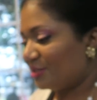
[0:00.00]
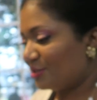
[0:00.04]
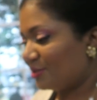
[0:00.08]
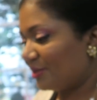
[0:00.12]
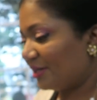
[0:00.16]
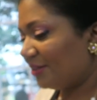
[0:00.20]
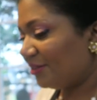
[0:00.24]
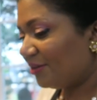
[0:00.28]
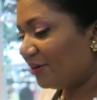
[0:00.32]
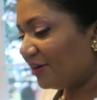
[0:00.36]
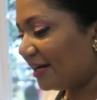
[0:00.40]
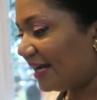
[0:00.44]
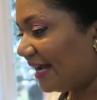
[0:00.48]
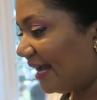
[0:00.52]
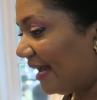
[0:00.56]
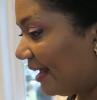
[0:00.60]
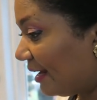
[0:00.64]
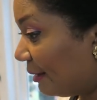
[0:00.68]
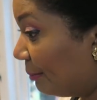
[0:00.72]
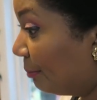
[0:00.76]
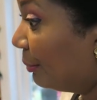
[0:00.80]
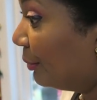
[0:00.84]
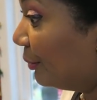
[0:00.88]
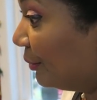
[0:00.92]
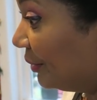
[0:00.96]
So I thought I
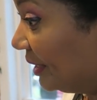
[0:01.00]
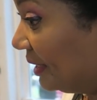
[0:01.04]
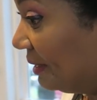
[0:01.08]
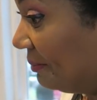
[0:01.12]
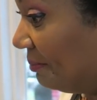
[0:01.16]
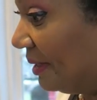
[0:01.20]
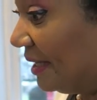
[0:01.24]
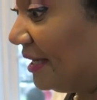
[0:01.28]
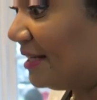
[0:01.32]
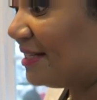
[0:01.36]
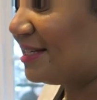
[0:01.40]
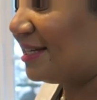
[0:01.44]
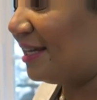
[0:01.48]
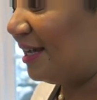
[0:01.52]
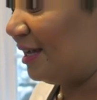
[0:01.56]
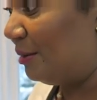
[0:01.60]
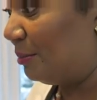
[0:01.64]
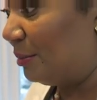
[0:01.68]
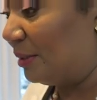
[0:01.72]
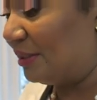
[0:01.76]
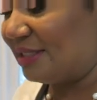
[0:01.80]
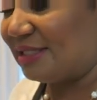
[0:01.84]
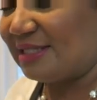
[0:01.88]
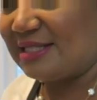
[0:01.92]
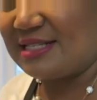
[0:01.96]
had a pretty big
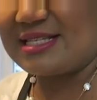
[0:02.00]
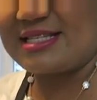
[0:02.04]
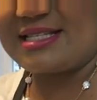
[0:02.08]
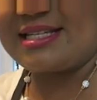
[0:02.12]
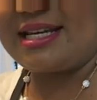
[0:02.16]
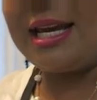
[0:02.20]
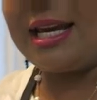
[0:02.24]
table, and this